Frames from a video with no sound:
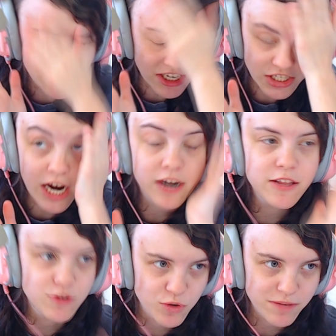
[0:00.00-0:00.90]
the entirety
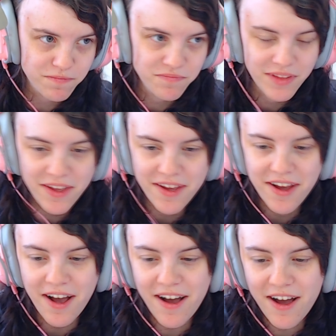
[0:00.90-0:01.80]
of the trip.
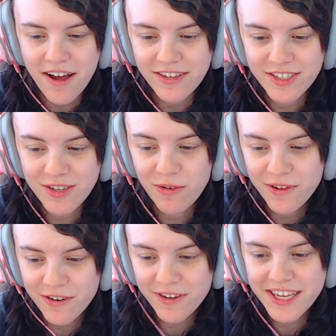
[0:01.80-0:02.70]
So
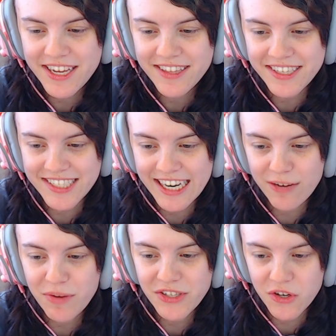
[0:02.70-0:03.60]
literally, the
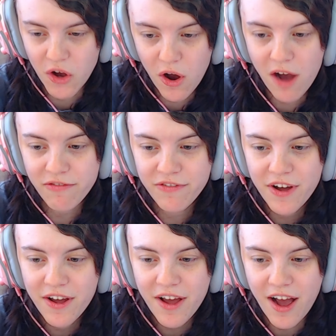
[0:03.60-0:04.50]
second we took off,
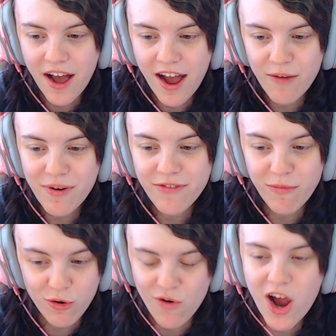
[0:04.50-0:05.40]
I went
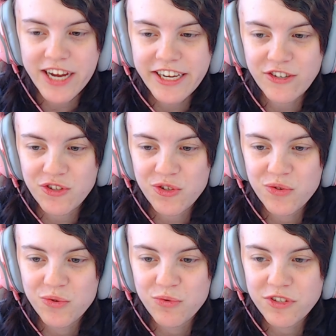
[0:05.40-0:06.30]
from crying
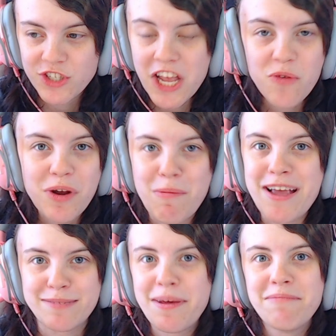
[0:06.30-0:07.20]
to genuine
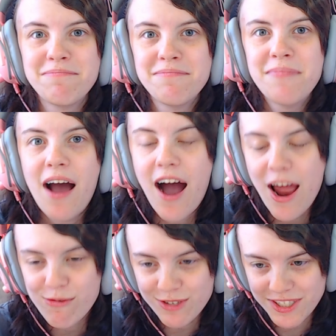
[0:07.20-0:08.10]
amazement.
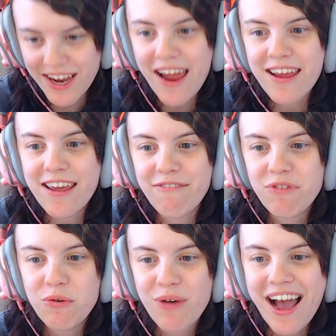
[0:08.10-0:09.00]
I will say,
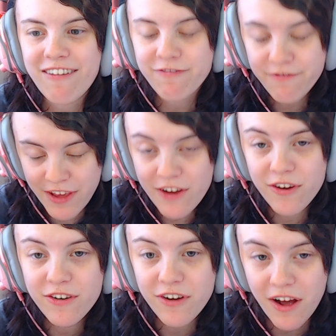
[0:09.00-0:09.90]
if you have
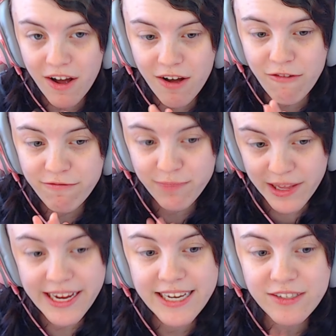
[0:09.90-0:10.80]
fear of
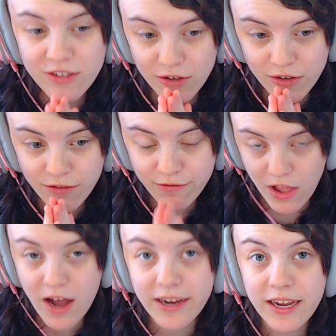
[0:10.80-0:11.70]
planes or
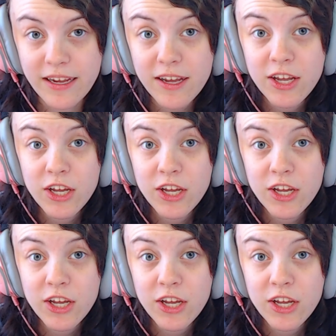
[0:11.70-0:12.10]
flying,